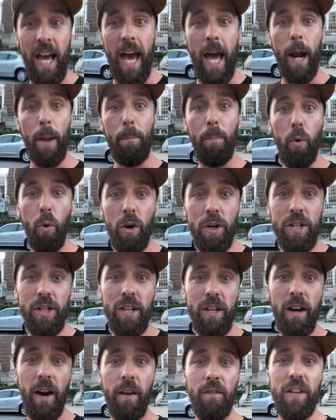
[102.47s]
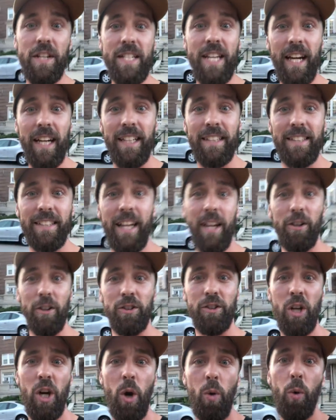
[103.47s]
and a portion of the ticket
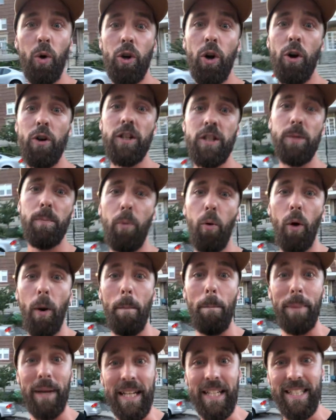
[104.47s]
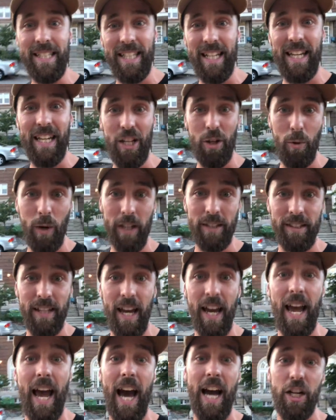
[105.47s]
sales will go to support Bee City
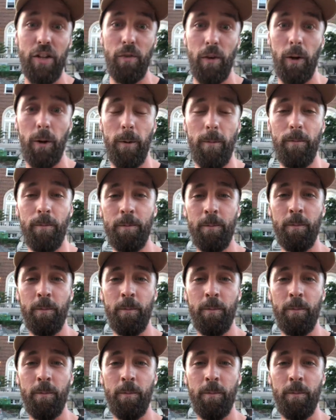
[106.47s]
USA Asheville.